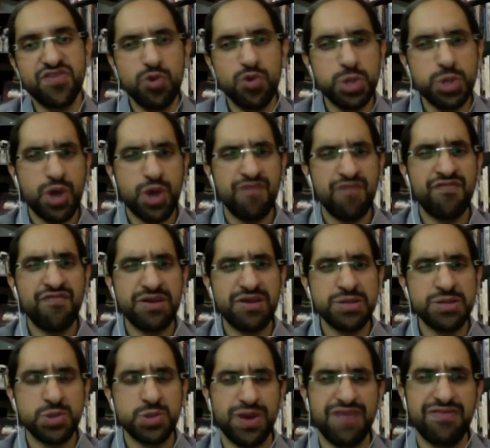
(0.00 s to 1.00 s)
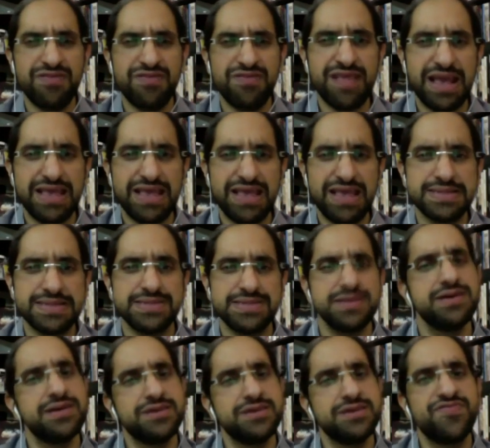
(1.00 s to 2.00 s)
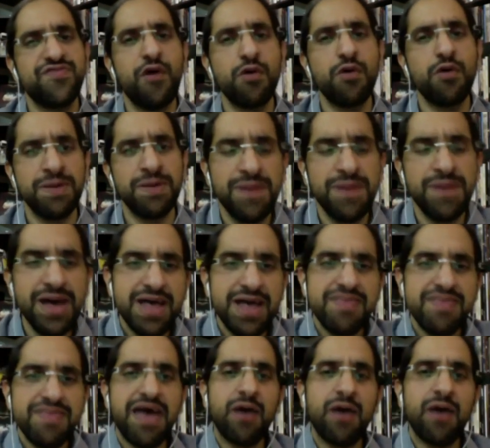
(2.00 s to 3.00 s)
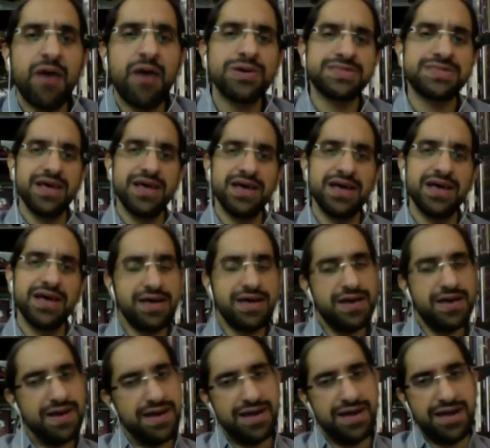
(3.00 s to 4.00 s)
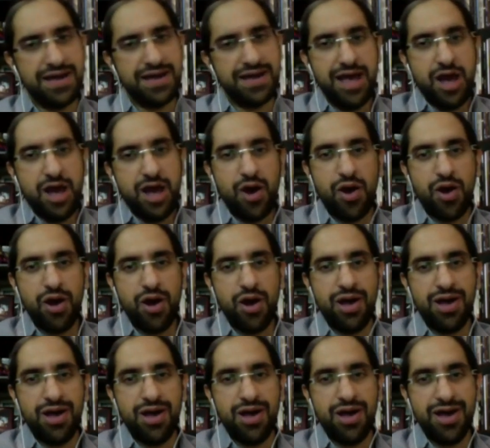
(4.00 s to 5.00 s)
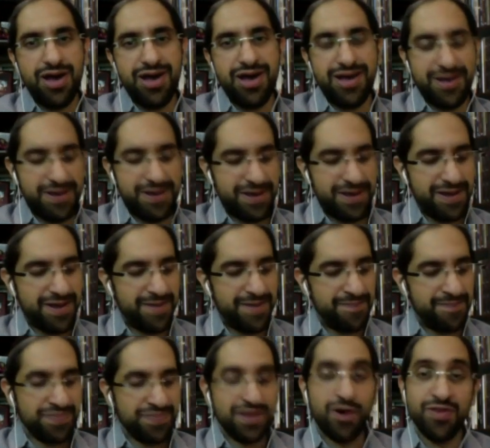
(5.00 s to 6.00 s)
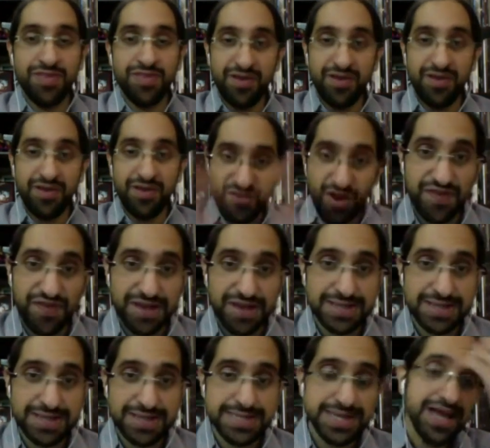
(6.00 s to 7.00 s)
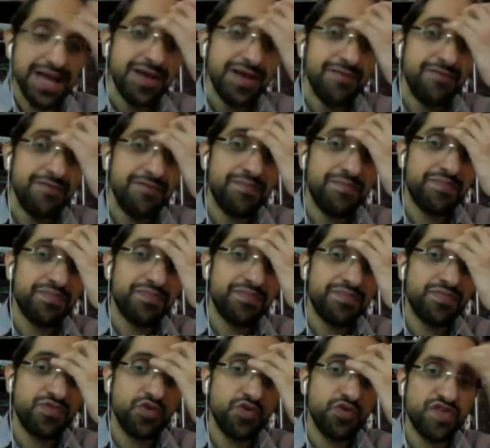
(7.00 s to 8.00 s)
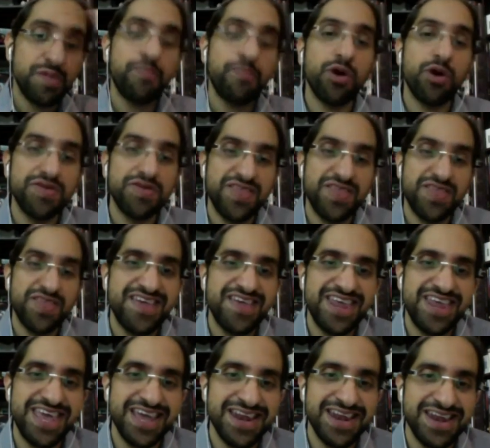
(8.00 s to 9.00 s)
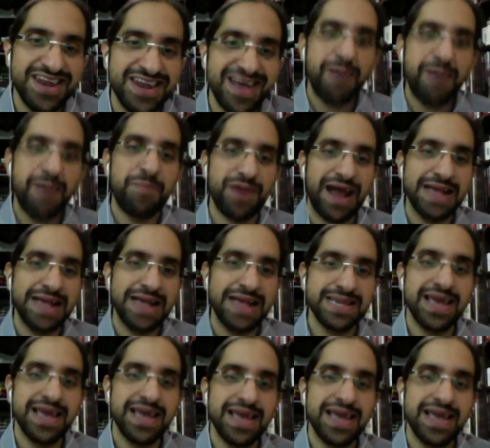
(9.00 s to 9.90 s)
conference or whatever, like this forum that was on the surface to support the Syrian uprising.